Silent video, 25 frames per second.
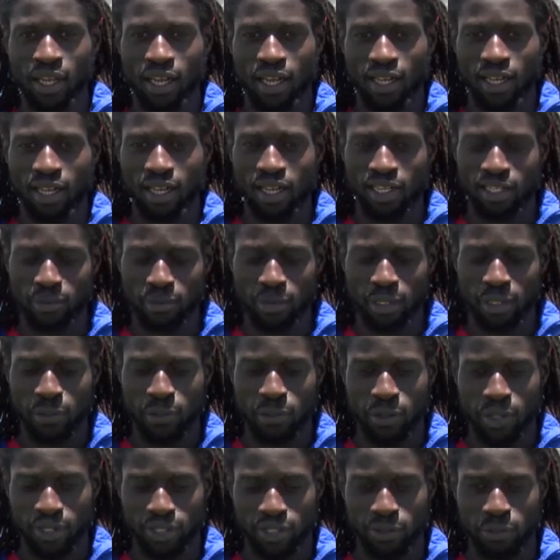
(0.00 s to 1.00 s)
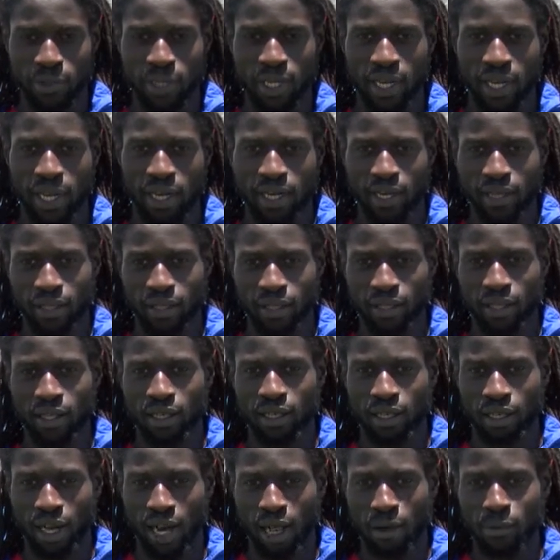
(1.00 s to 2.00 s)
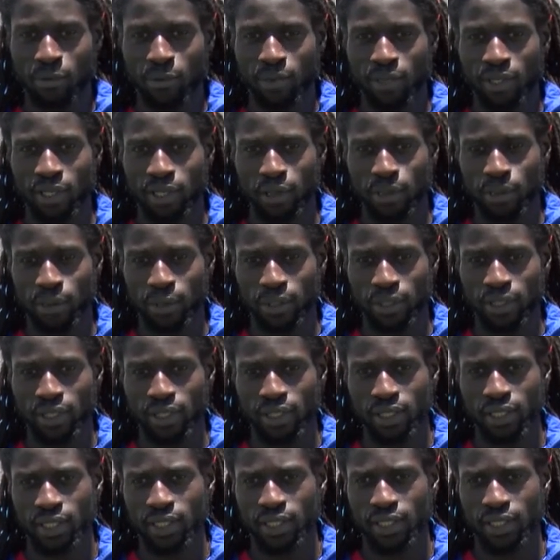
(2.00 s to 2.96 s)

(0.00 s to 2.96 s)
and get as many wins as we can and climb up the leaderboards.